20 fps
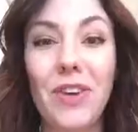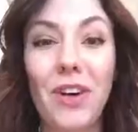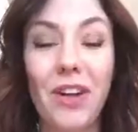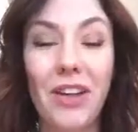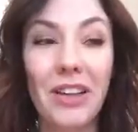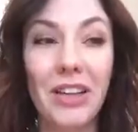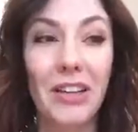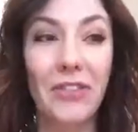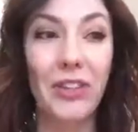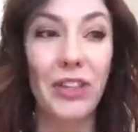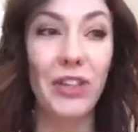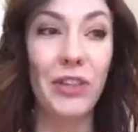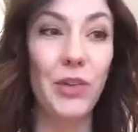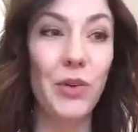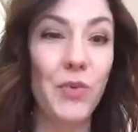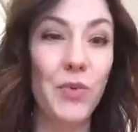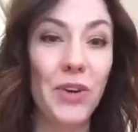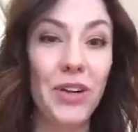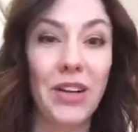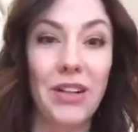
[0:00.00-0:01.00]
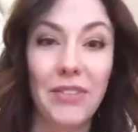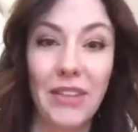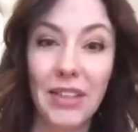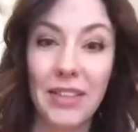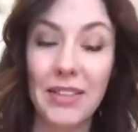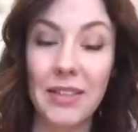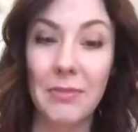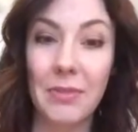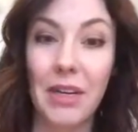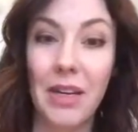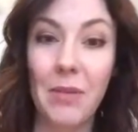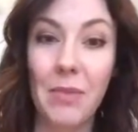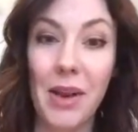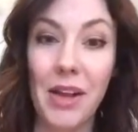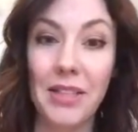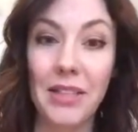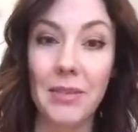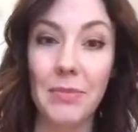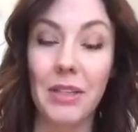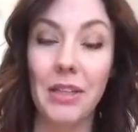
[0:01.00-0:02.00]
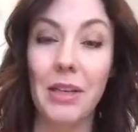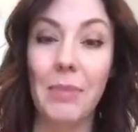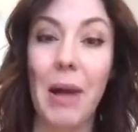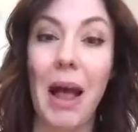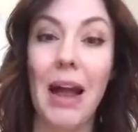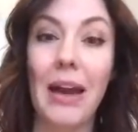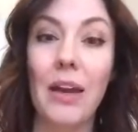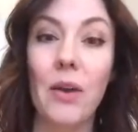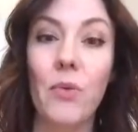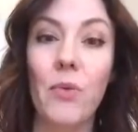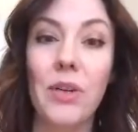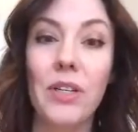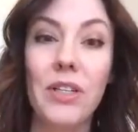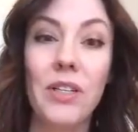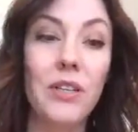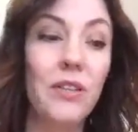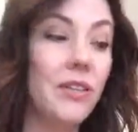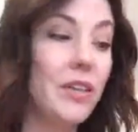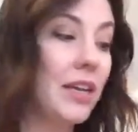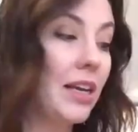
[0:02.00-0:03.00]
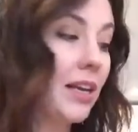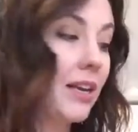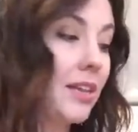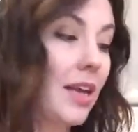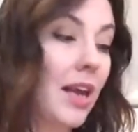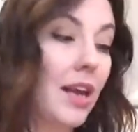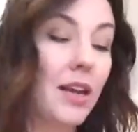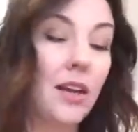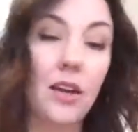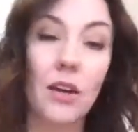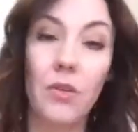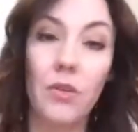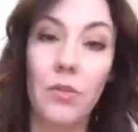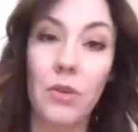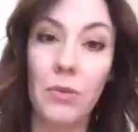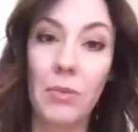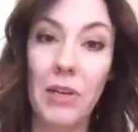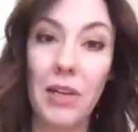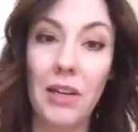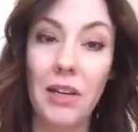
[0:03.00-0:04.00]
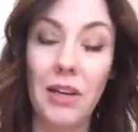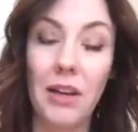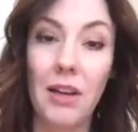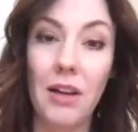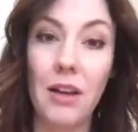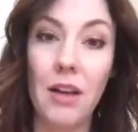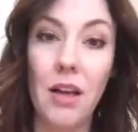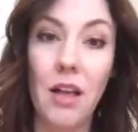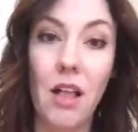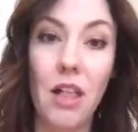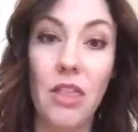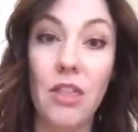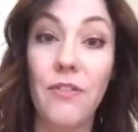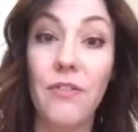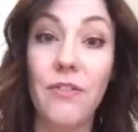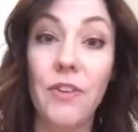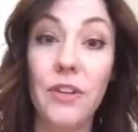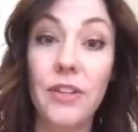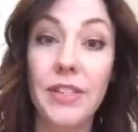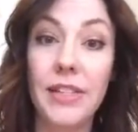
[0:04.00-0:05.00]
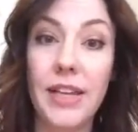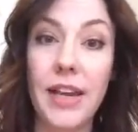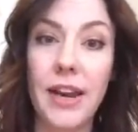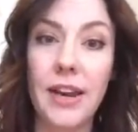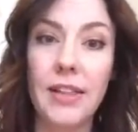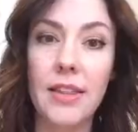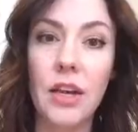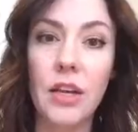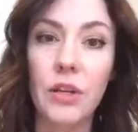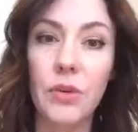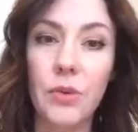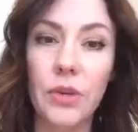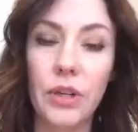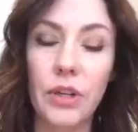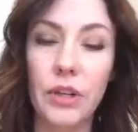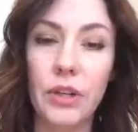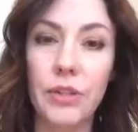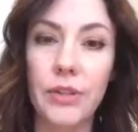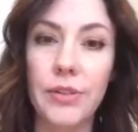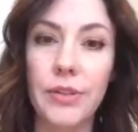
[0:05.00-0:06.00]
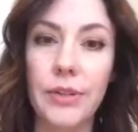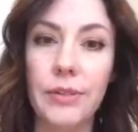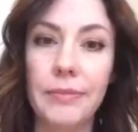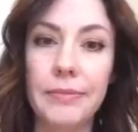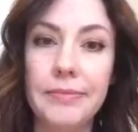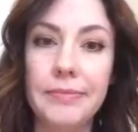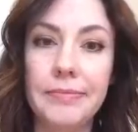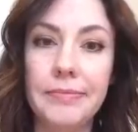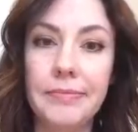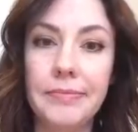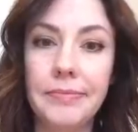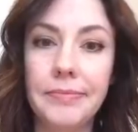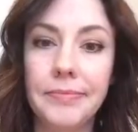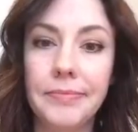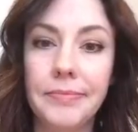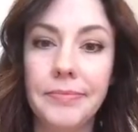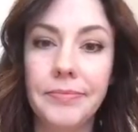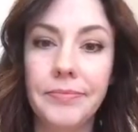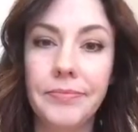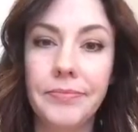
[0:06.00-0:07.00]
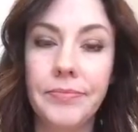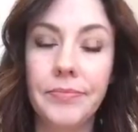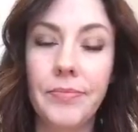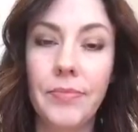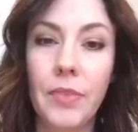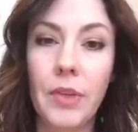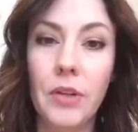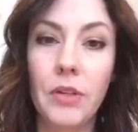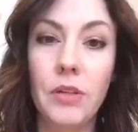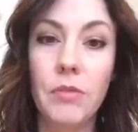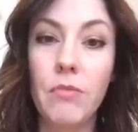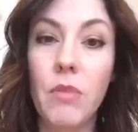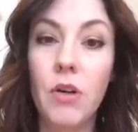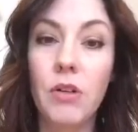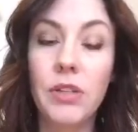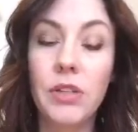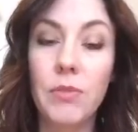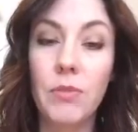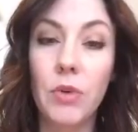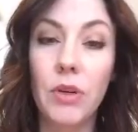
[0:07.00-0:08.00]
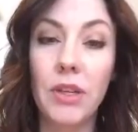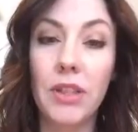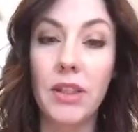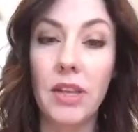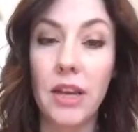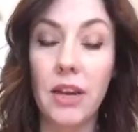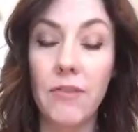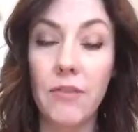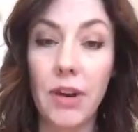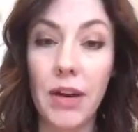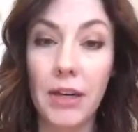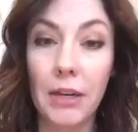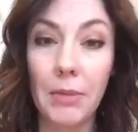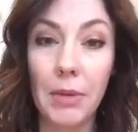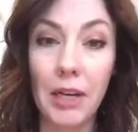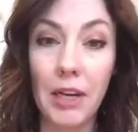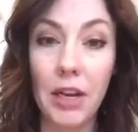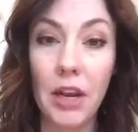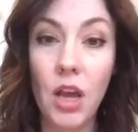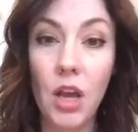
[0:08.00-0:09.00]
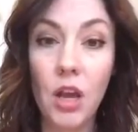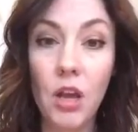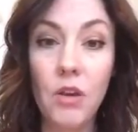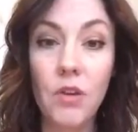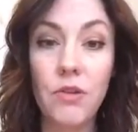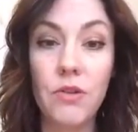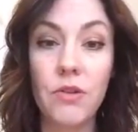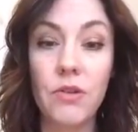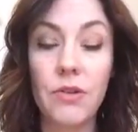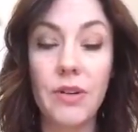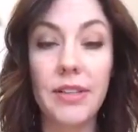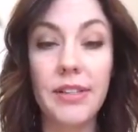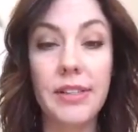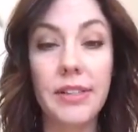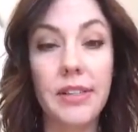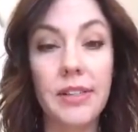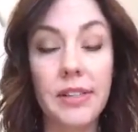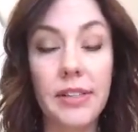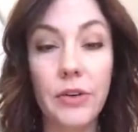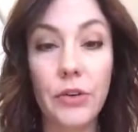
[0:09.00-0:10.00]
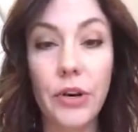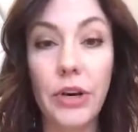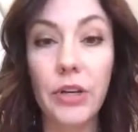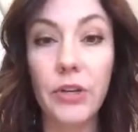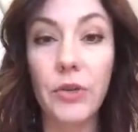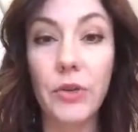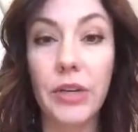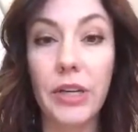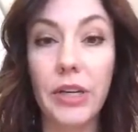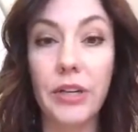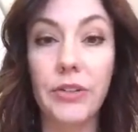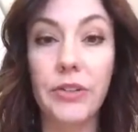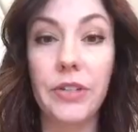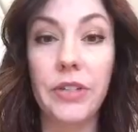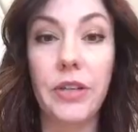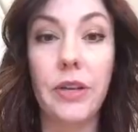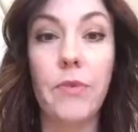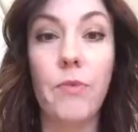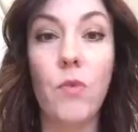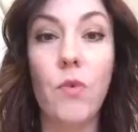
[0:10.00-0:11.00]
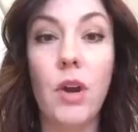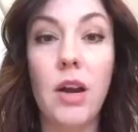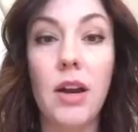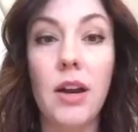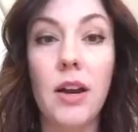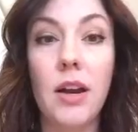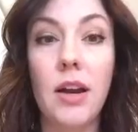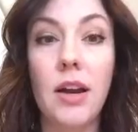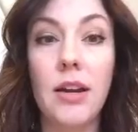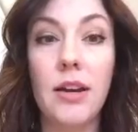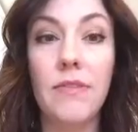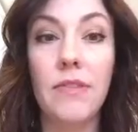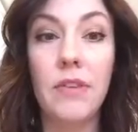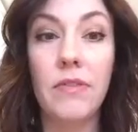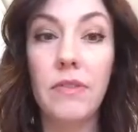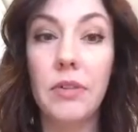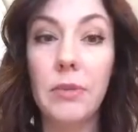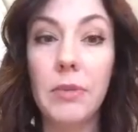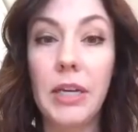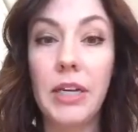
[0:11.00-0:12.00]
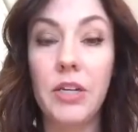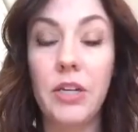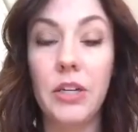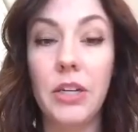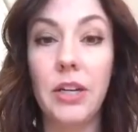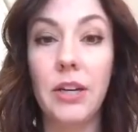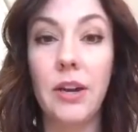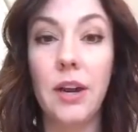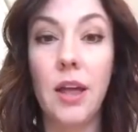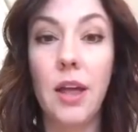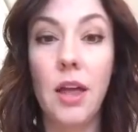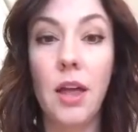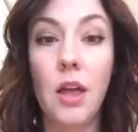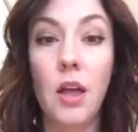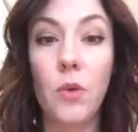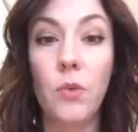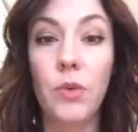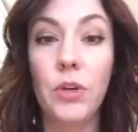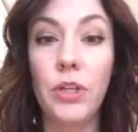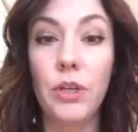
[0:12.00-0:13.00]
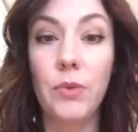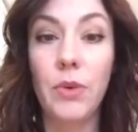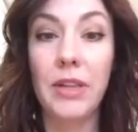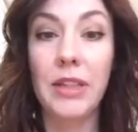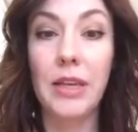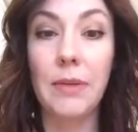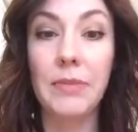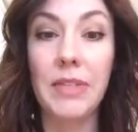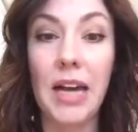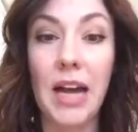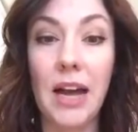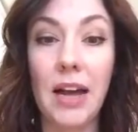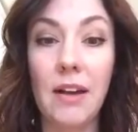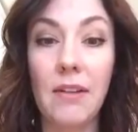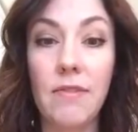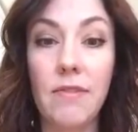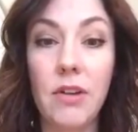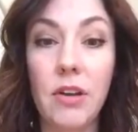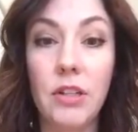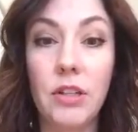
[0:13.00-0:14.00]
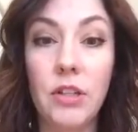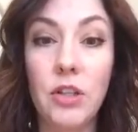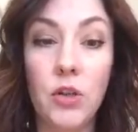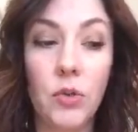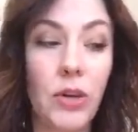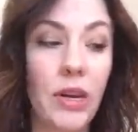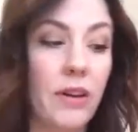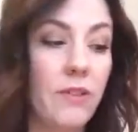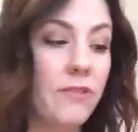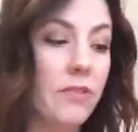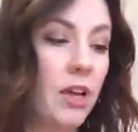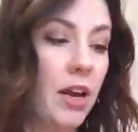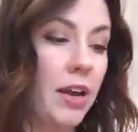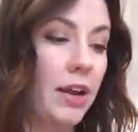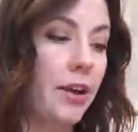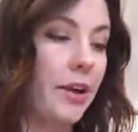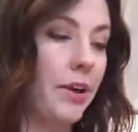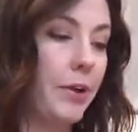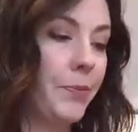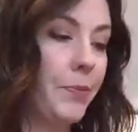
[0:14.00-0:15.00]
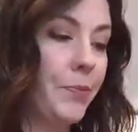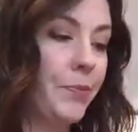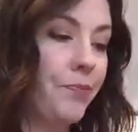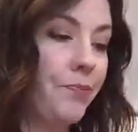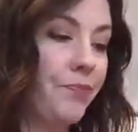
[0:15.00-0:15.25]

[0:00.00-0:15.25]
all, if you were giving somebody a possibility packet, what do you think that would be the first thing that you would include? The most important thing for anybody who is considering joining your team, what kind of information would you want them to have? The join flyer.